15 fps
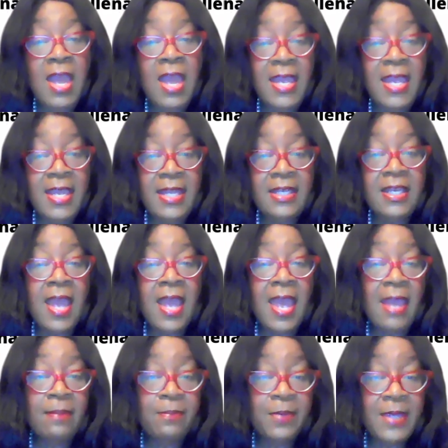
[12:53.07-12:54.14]
in
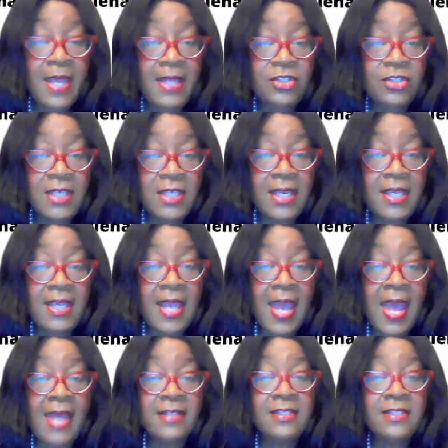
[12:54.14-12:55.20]
NPHC,
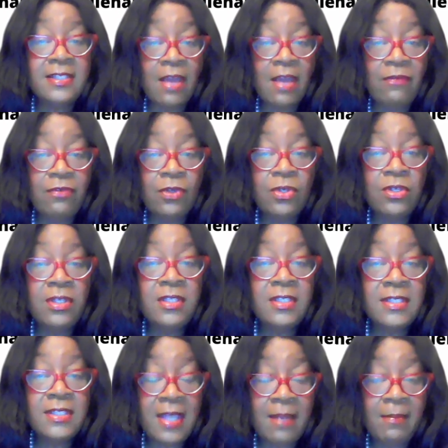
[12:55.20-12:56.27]
as several
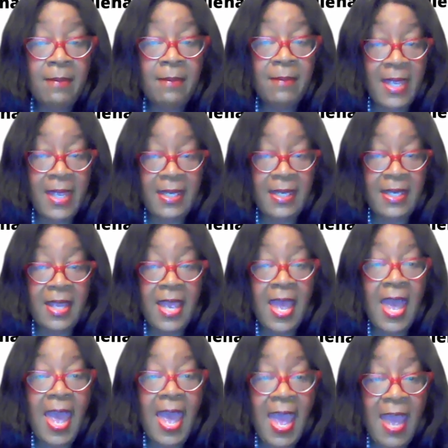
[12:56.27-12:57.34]
Sigma men
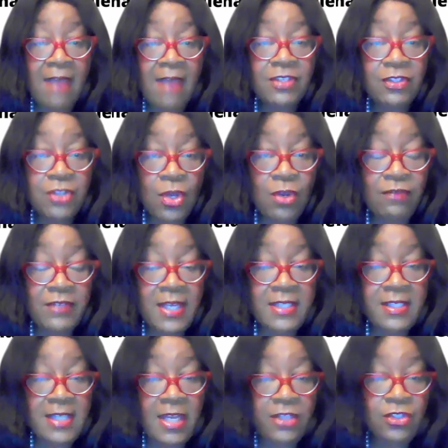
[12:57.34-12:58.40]
have served as
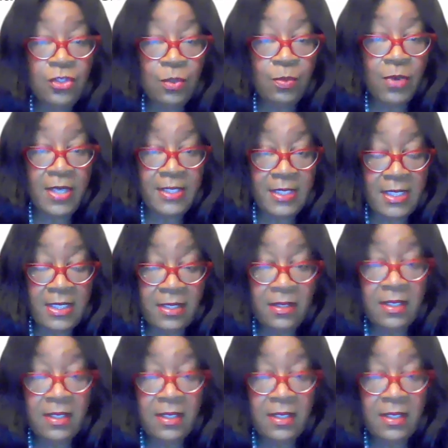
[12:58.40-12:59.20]
national president.